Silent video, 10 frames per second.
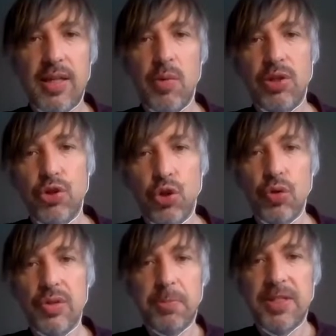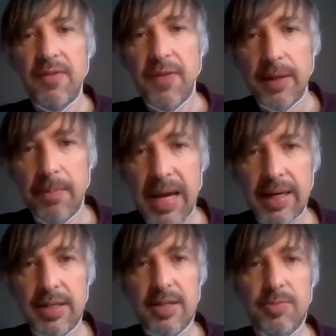there were two specific
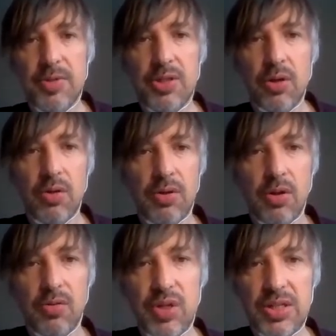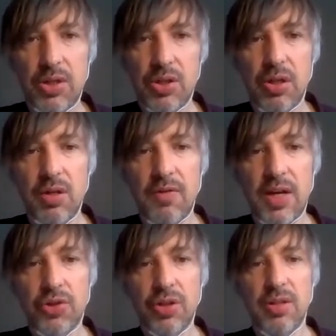mechanisms on research and
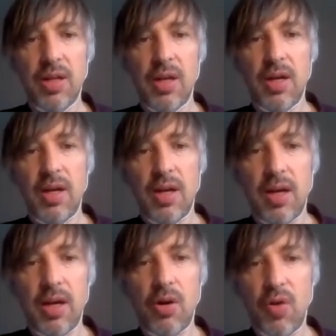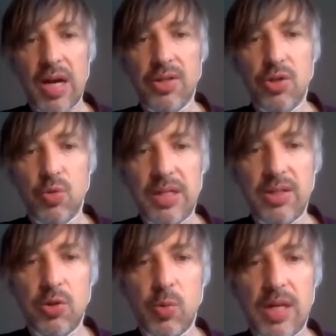innovation. Horizon
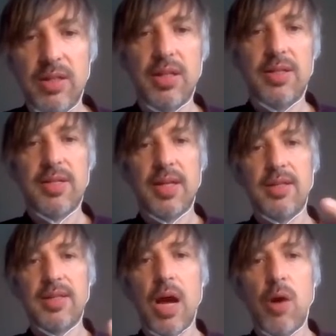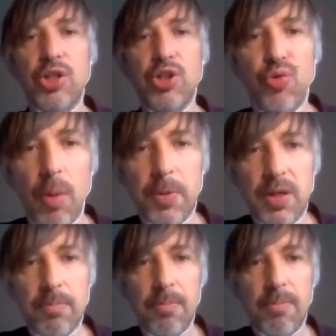2020, it's our
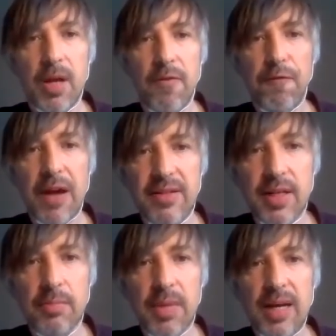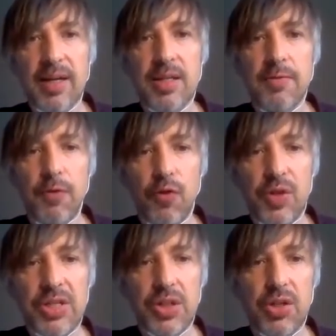European funding mechanism for
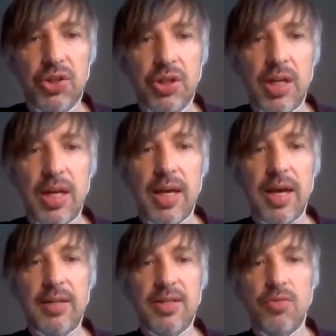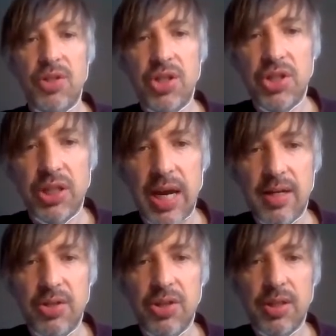research, and the Strategic
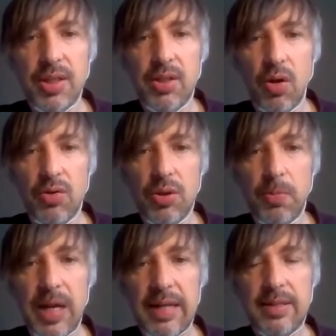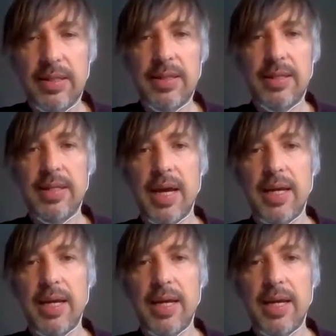Energy Technology Plan. This is